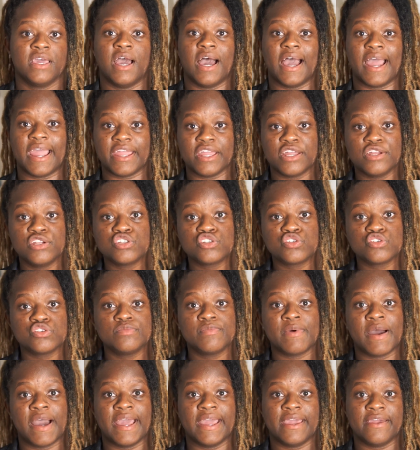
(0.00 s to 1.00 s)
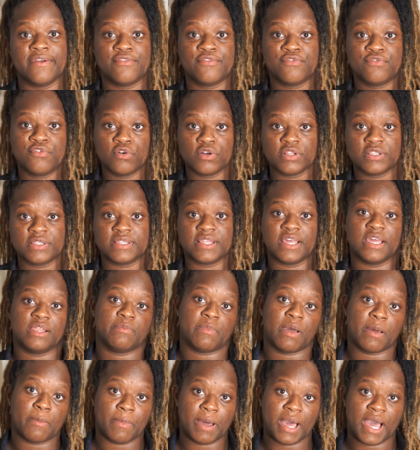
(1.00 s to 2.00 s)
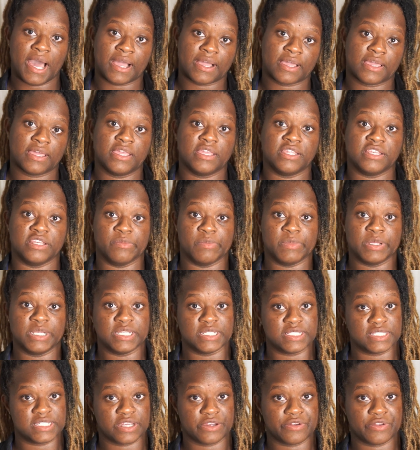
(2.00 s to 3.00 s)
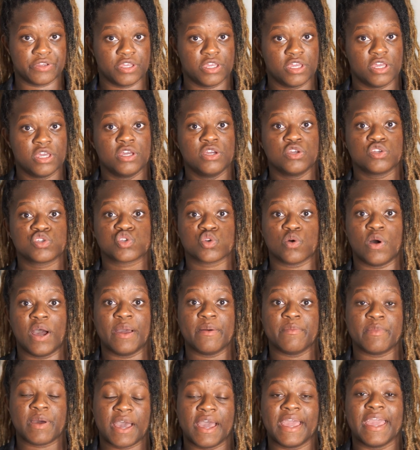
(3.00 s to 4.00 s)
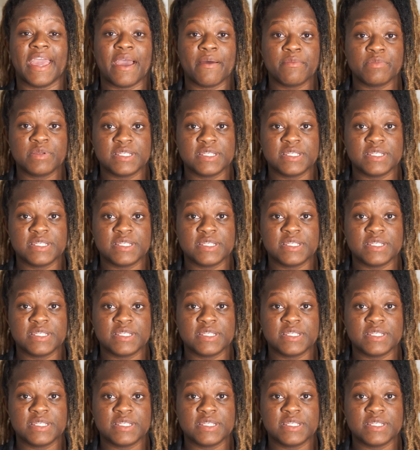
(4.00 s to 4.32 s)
I injured my foot and my back in the military. So I am